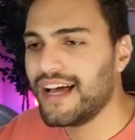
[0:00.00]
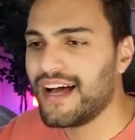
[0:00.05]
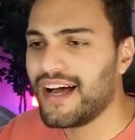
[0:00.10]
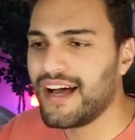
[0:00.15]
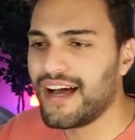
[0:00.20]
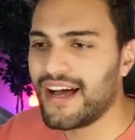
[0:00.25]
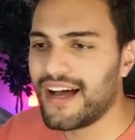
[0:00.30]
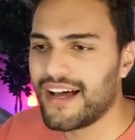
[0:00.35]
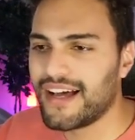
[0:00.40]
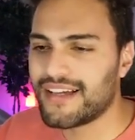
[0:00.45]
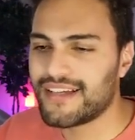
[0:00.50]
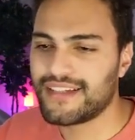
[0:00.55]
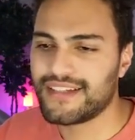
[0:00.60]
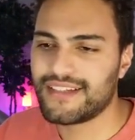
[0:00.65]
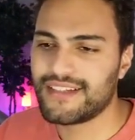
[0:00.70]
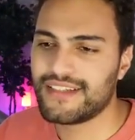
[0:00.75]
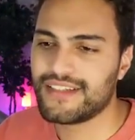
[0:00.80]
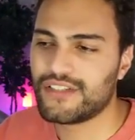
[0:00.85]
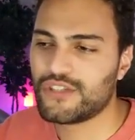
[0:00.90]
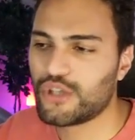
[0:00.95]
Ah,
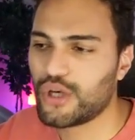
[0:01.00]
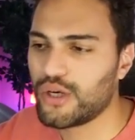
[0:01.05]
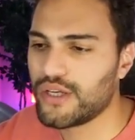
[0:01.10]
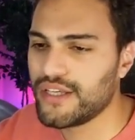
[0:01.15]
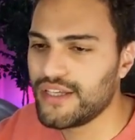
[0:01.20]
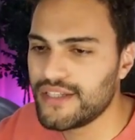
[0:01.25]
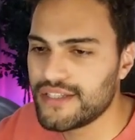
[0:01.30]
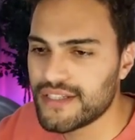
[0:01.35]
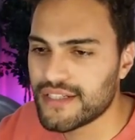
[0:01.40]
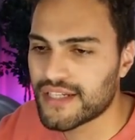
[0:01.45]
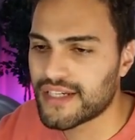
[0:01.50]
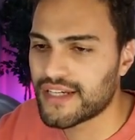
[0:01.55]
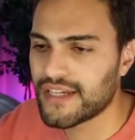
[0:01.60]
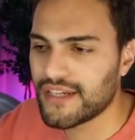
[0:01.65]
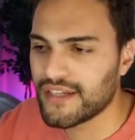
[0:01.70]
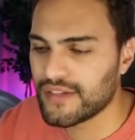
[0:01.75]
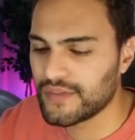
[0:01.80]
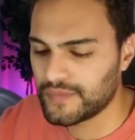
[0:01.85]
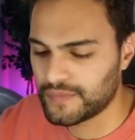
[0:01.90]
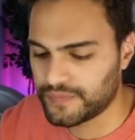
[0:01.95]
uh, so easy to
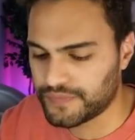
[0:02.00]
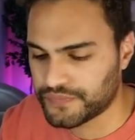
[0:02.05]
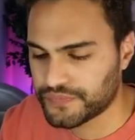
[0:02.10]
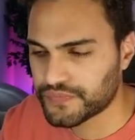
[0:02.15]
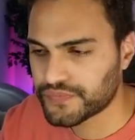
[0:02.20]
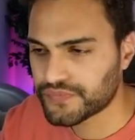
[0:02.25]
kill.